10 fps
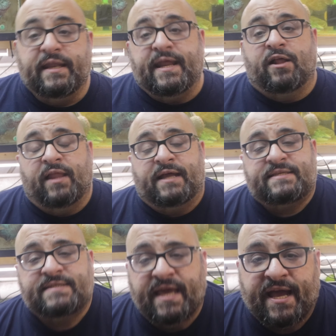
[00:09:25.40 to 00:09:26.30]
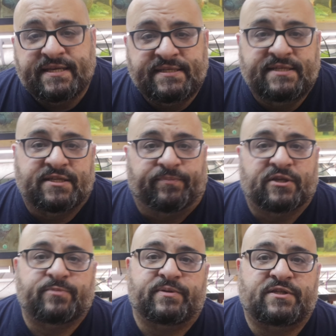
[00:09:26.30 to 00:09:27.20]
Now let's say I see
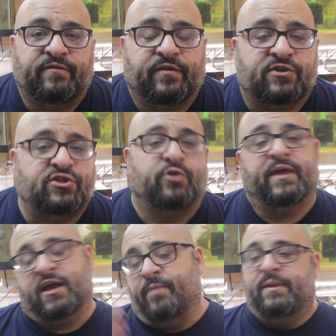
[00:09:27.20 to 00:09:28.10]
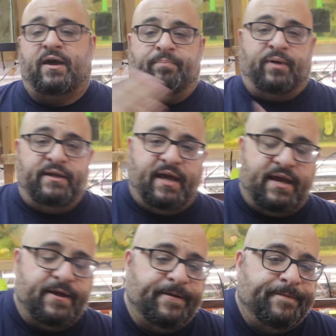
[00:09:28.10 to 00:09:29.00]
something specific. So they come in on
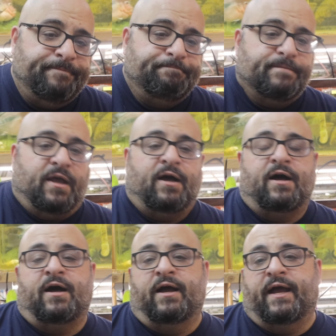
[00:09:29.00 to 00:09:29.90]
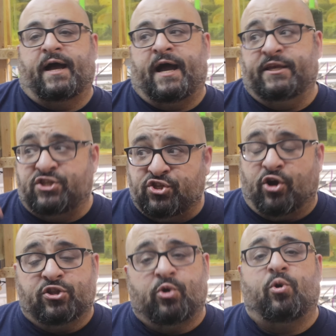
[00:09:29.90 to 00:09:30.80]
Monday, I
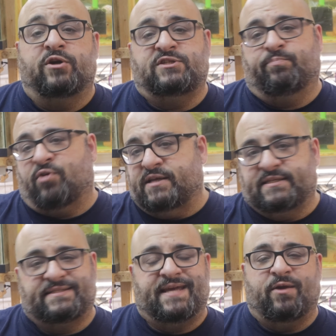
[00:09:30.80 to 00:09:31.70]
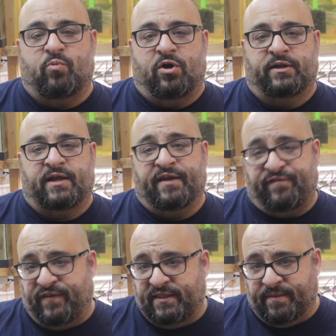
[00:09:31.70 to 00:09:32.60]
start the quarantine process day 1. I
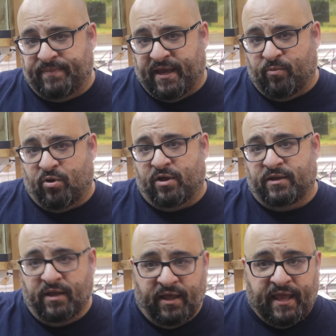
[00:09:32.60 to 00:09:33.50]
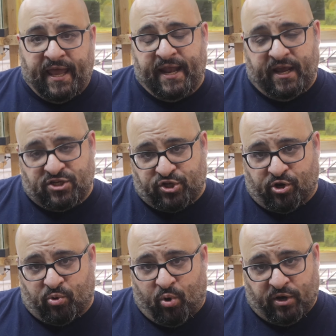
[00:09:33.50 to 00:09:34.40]
feed them day 1, and I
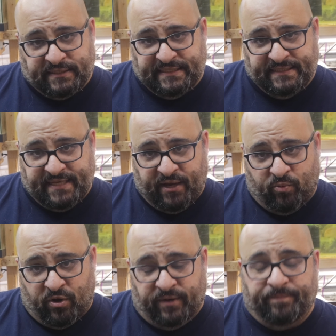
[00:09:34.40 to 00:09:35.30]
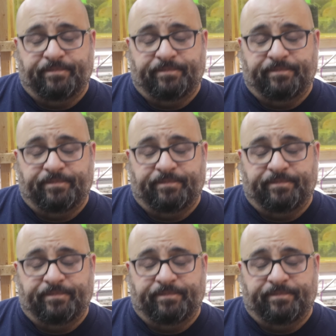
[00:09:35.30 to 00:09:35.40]
start quarantine day 1.